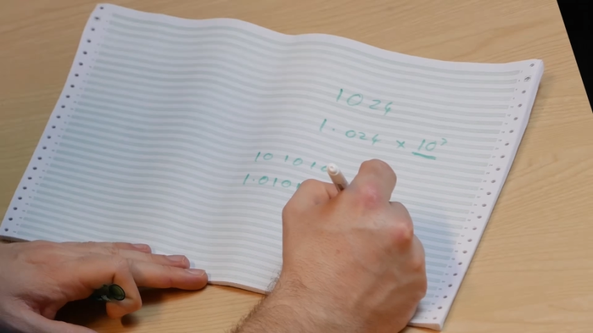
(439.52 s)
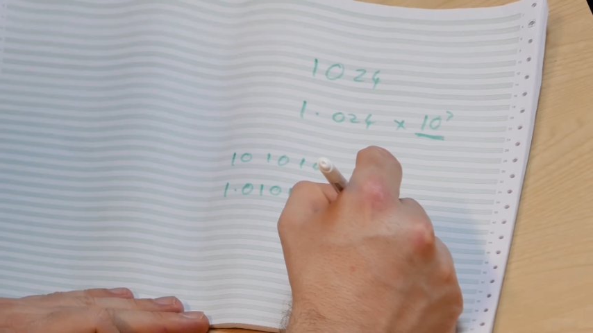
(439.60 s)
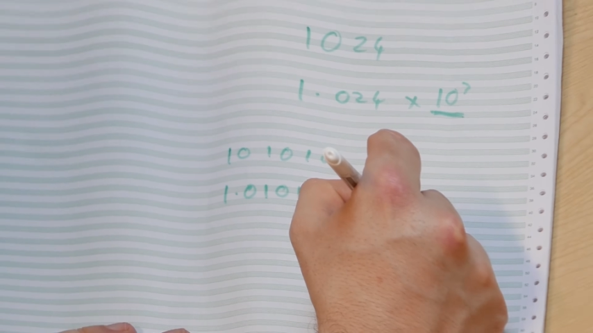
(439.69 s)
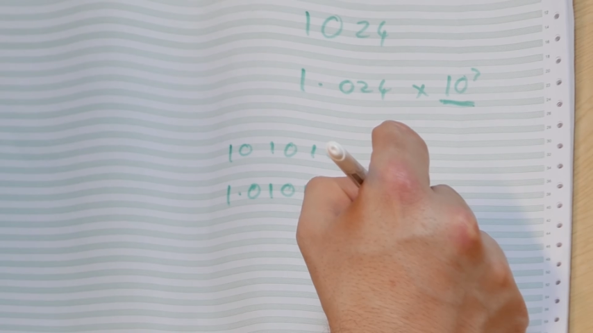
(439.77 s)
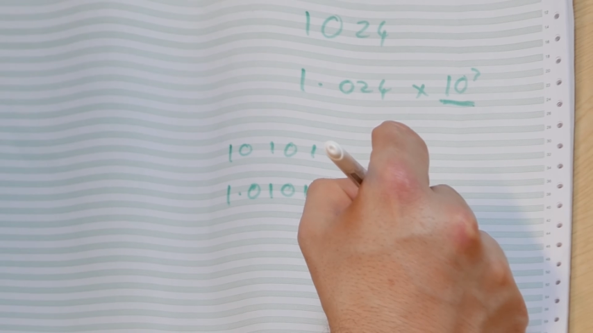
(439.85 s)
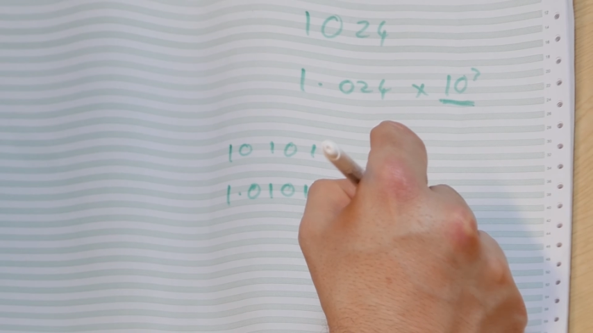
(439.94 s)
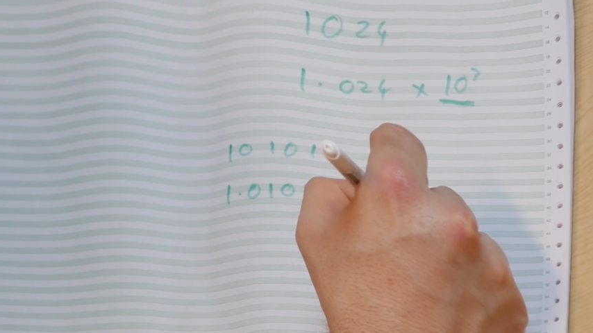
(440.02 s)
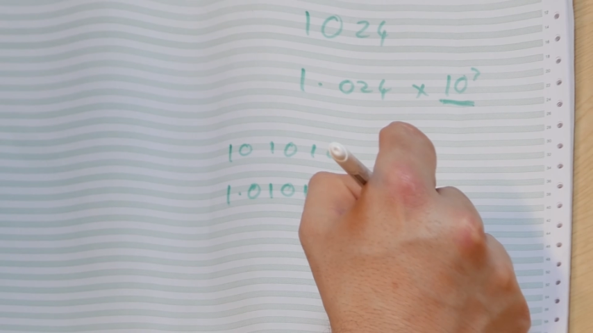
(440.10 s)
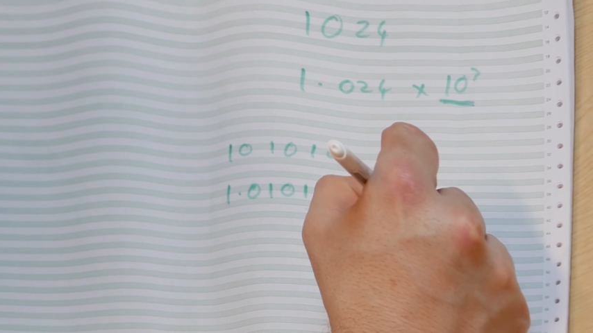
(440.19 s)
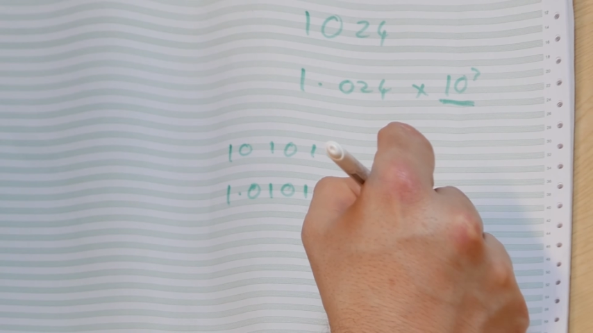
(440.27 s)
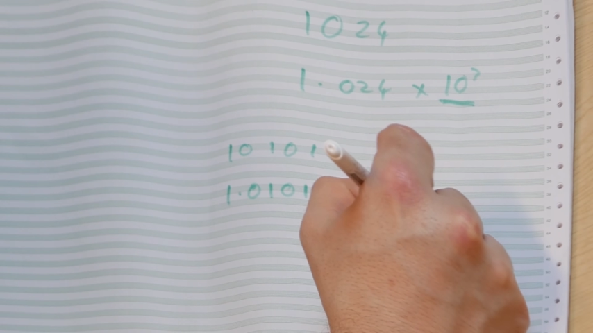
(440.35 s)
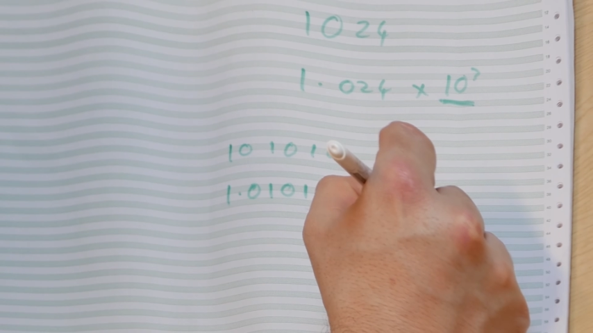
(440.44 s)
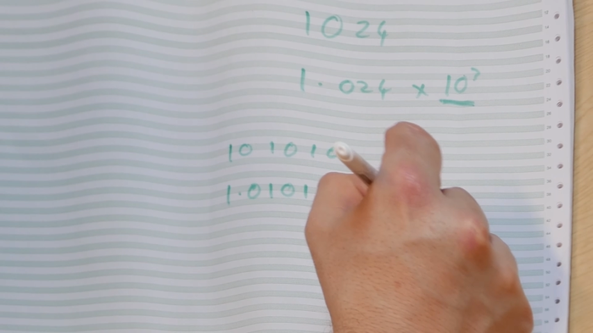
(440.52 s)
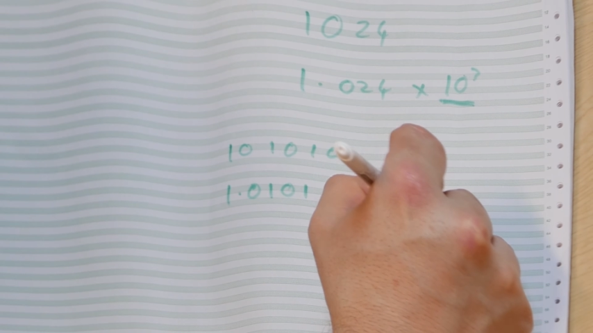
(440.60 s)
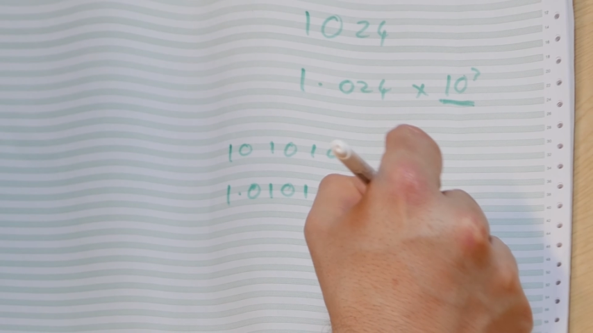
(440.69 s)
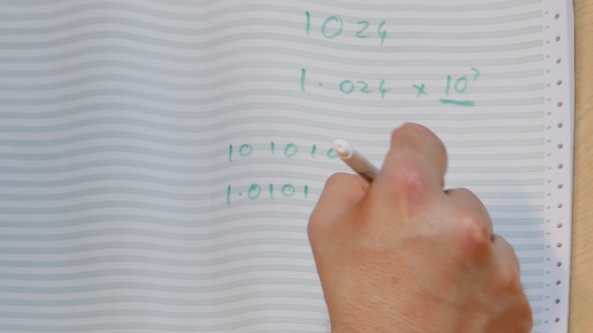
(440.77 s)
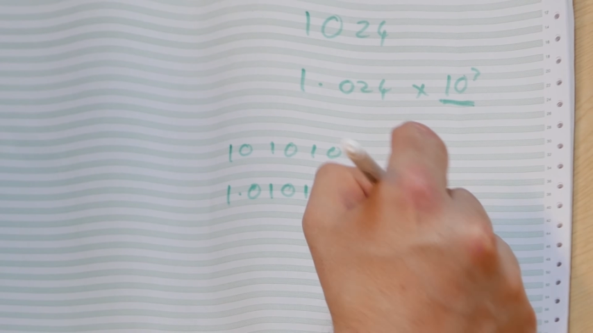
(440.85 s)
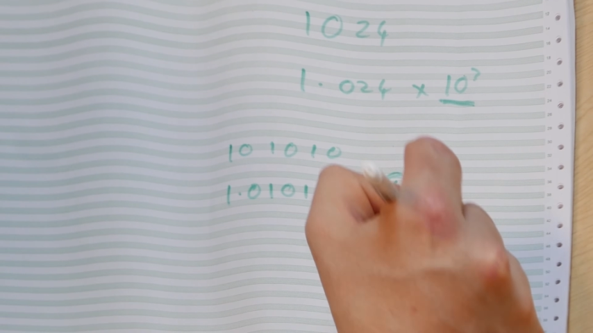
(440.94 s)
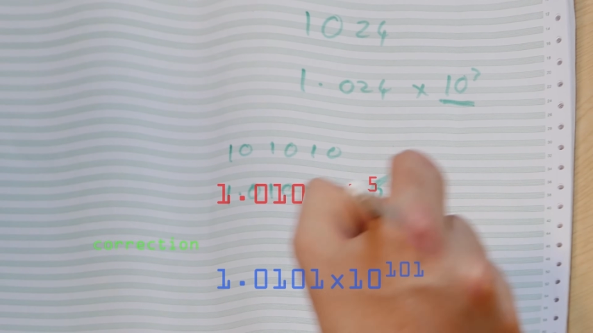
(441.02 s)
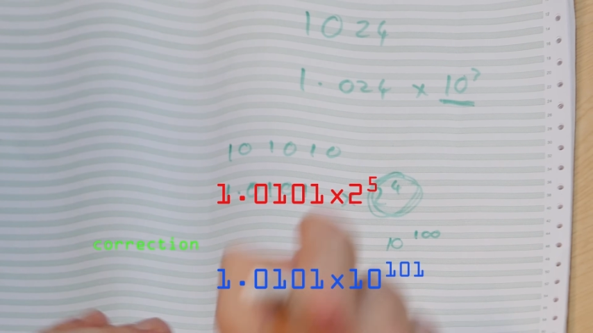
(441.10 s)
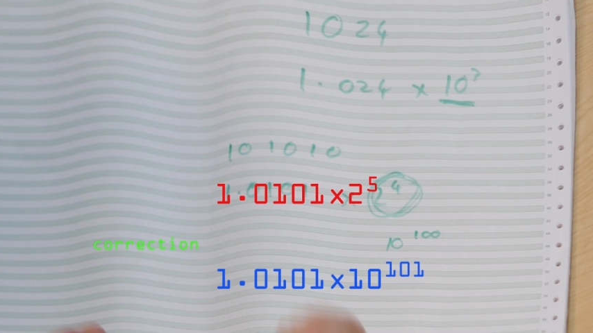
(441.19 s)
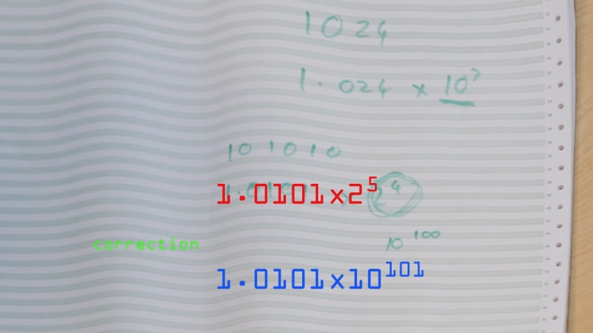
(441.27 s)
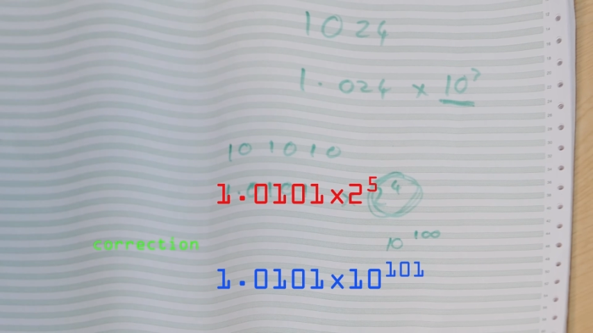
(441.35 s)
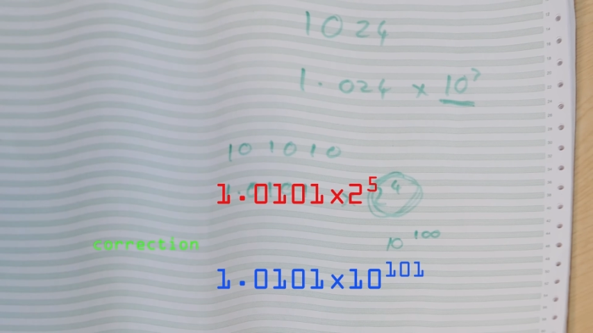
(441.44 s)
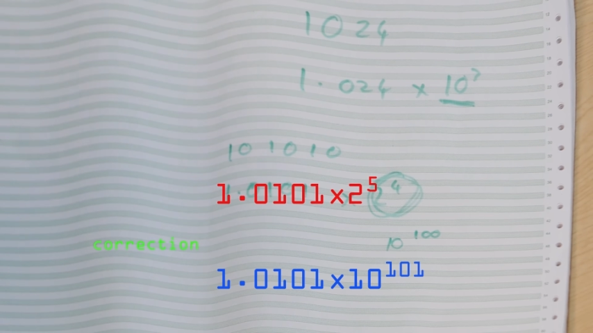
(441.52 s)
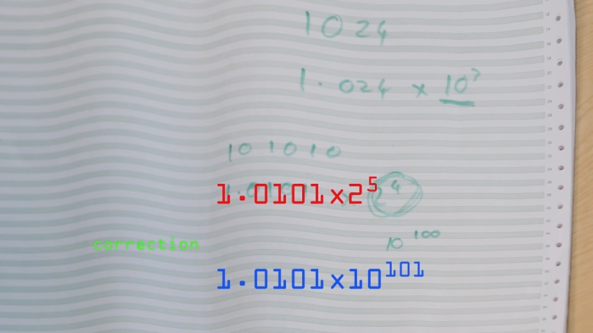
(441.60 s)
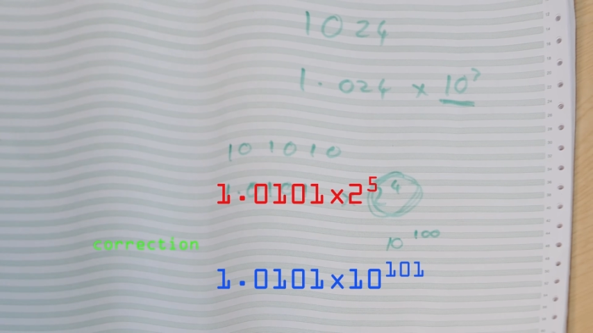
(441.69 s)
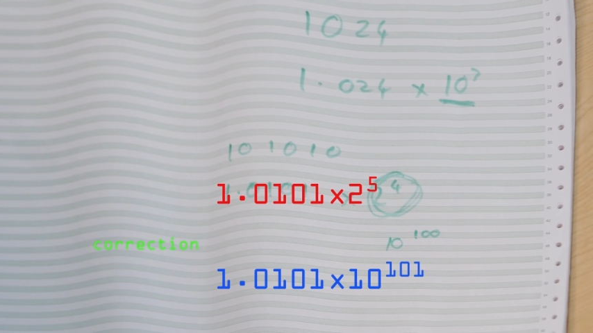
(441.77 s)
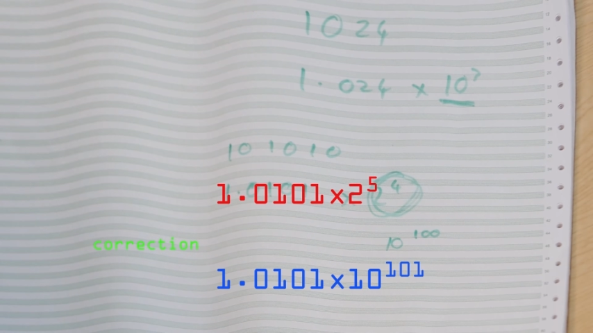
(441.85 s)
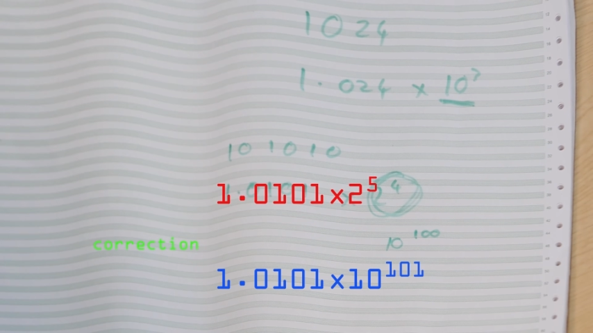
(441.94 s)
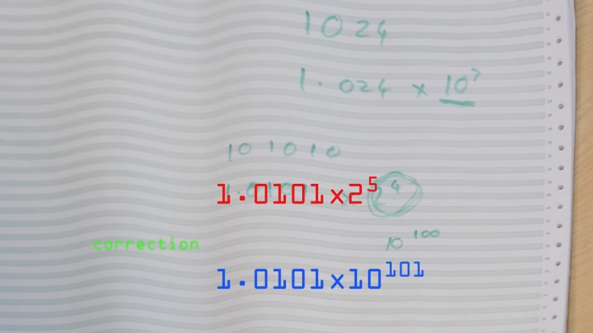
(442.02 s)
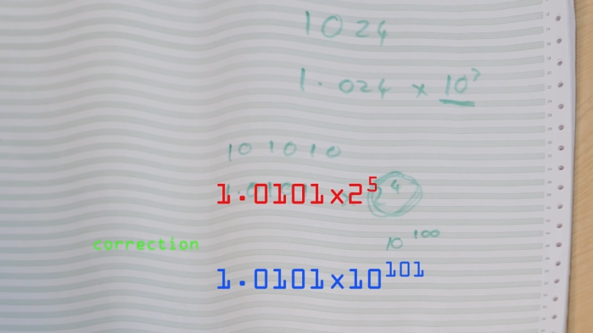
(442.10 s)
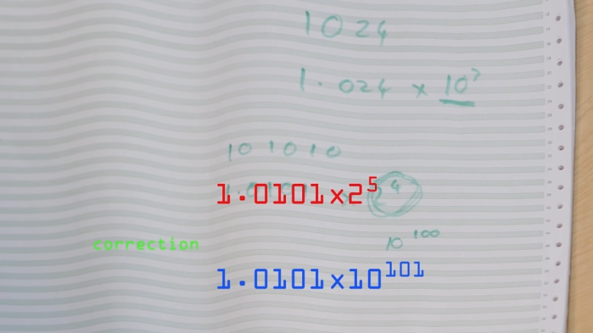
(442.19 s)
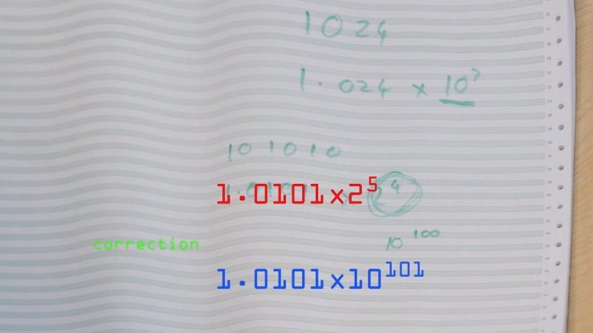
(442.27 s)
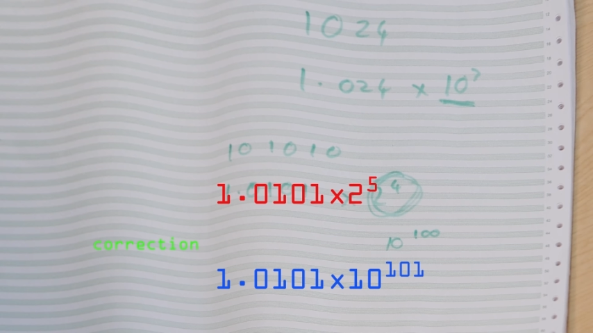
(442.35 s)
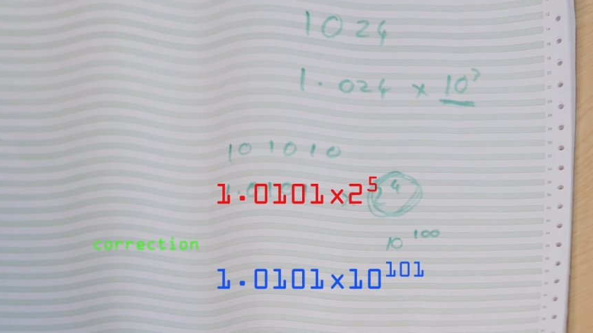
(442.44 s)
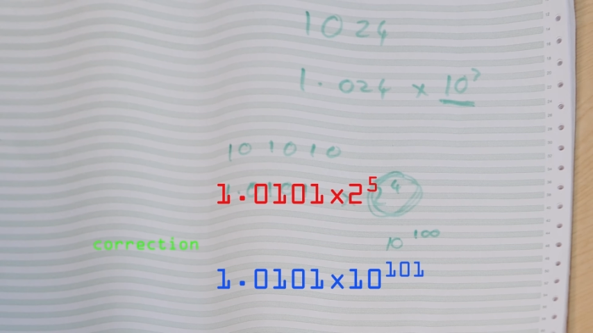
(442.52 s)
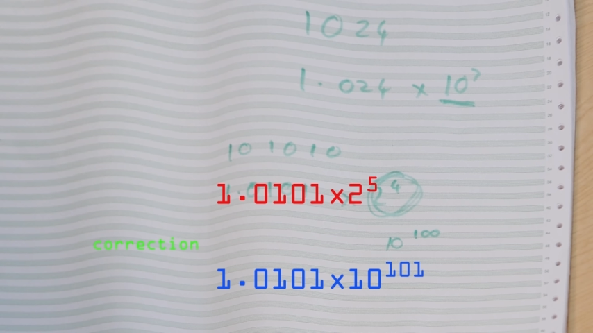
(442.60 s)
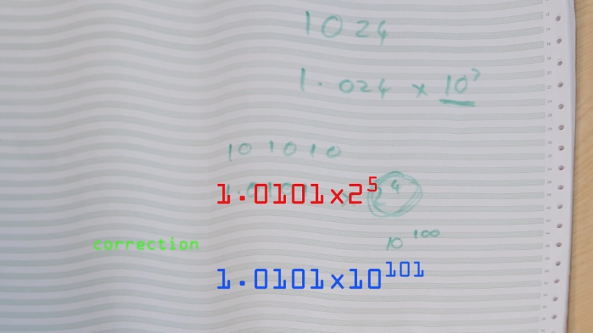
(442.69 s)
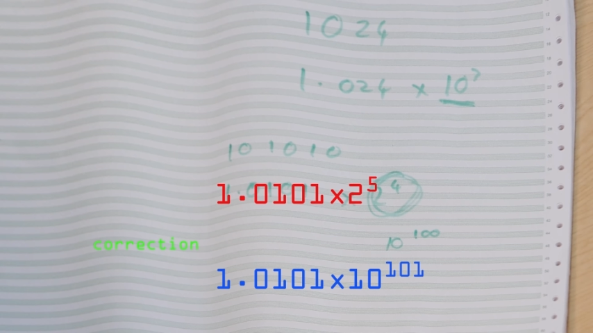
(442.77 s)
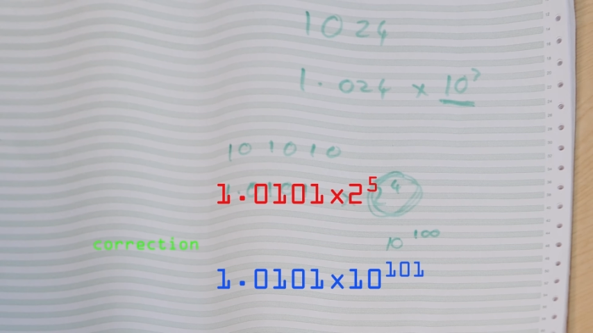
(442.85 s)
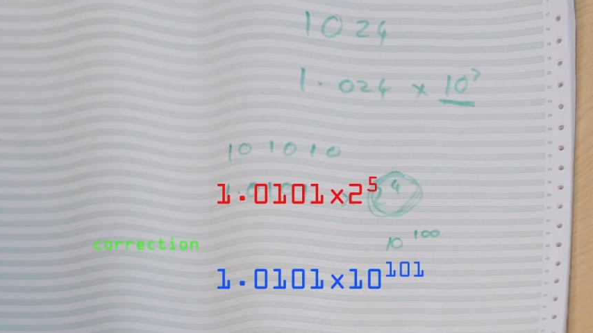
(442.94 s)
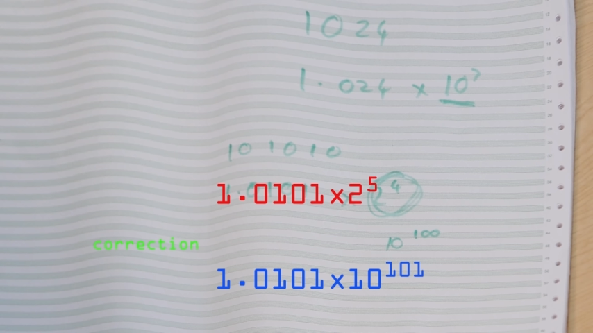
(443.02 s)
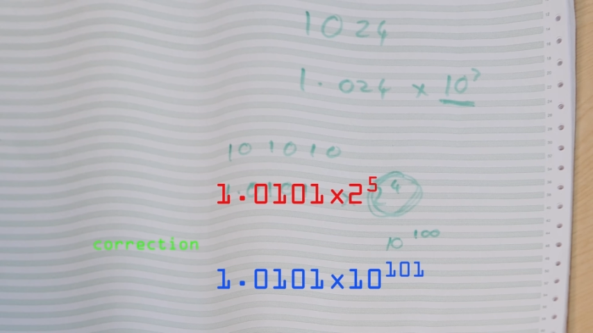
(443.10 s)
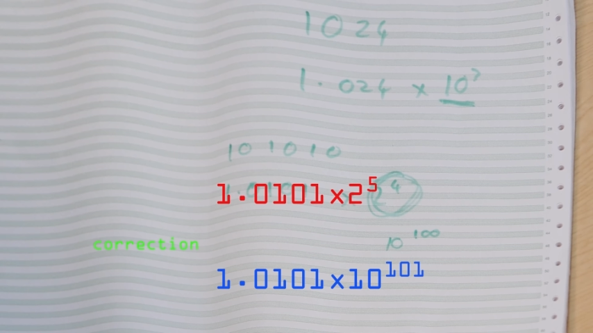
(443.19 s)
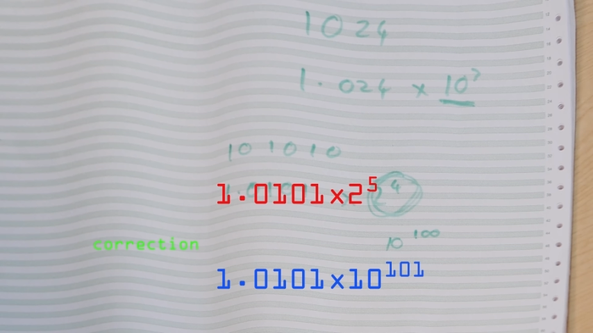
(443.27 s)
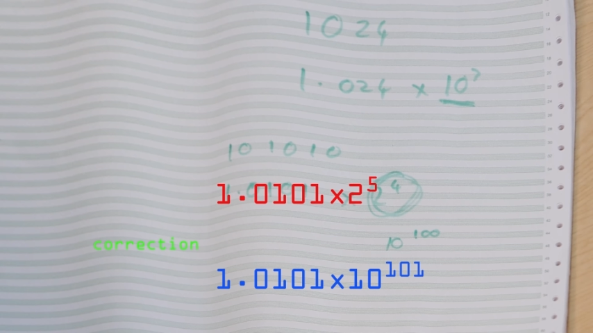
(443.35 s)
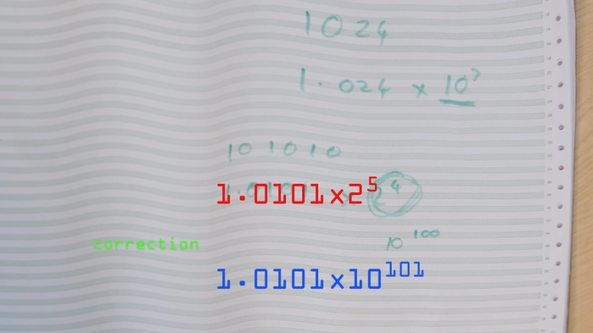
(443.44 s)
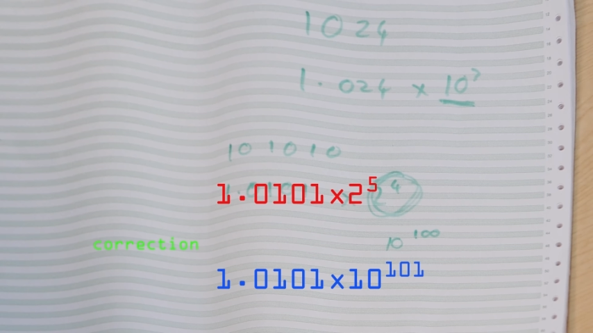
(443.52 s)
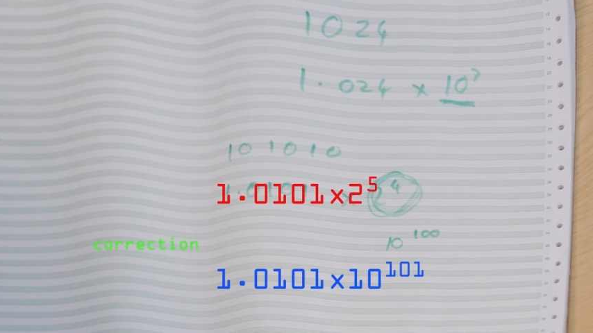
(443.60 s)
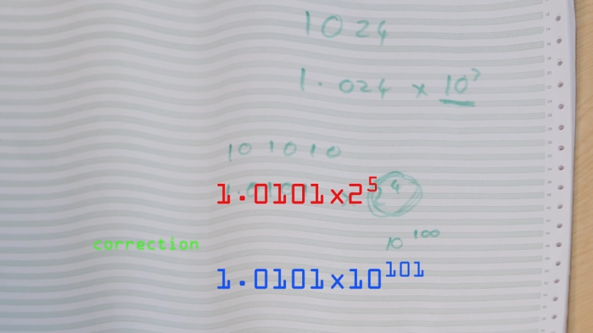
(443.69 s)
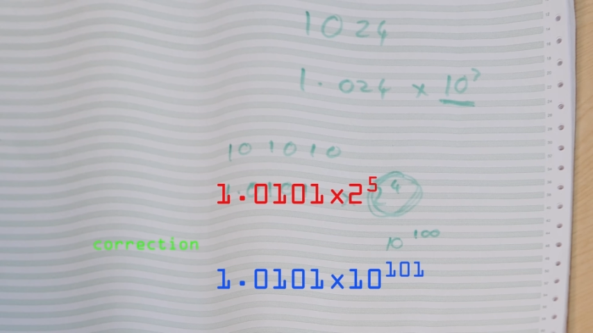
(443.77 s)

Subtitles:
No face is visible, so there are no lips to read.